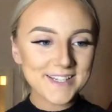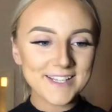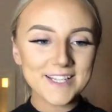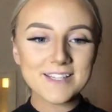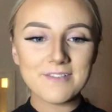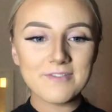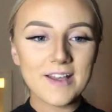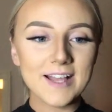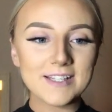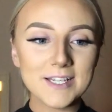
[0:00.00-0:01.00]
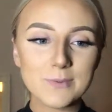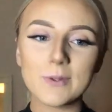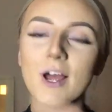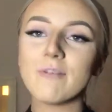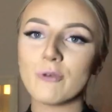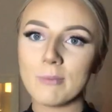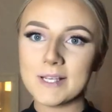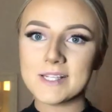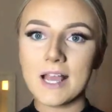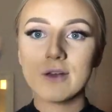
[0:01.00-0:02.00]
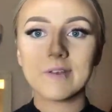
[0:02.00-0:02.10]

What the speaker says: This in fact is one that I've bought myself,